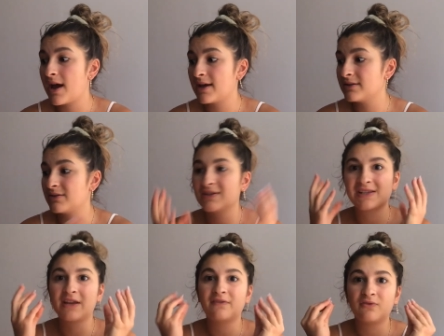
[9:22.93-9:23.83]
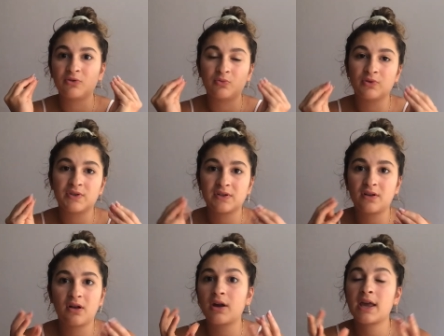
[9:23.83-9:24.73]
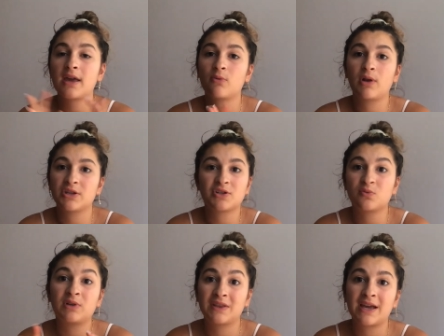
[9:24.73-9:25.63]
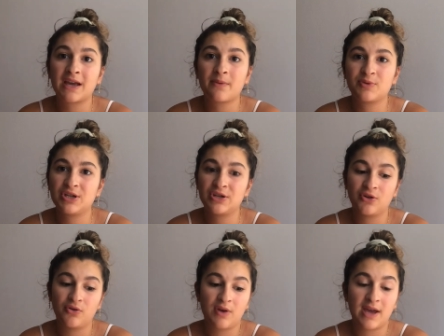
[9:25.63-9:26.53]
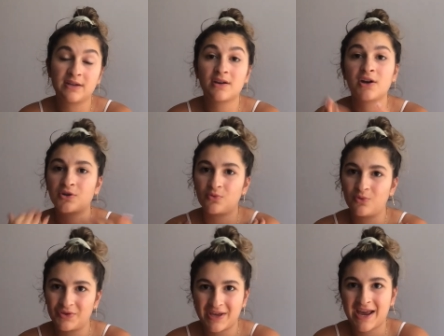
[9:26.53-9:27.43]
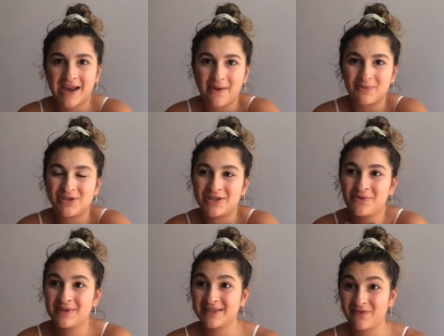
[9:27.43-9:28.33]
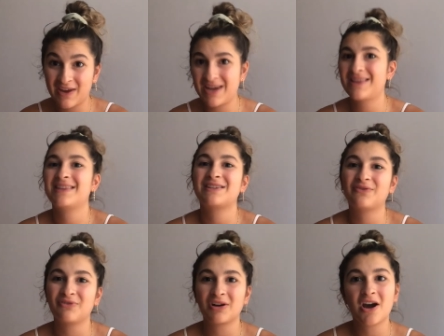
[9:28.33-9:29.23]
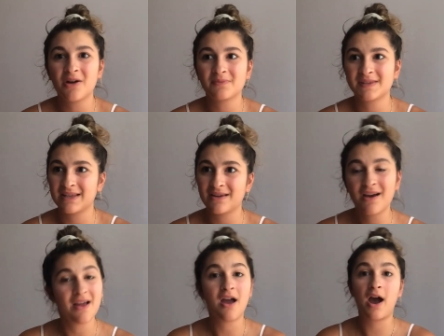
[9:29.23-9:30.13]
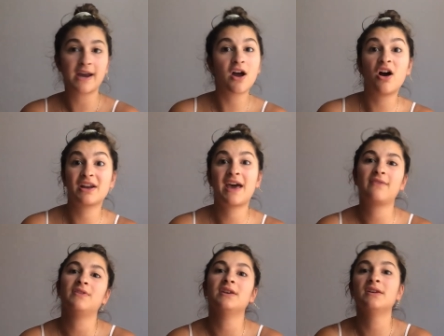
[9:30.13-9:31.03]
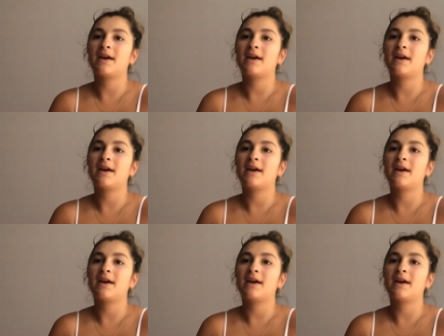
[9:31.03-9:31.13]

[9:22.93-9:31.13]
And the safe food was, okay, well I just wanted that cappuccino, and I know what that cappuccino is. If anything different comes, then I can't have it.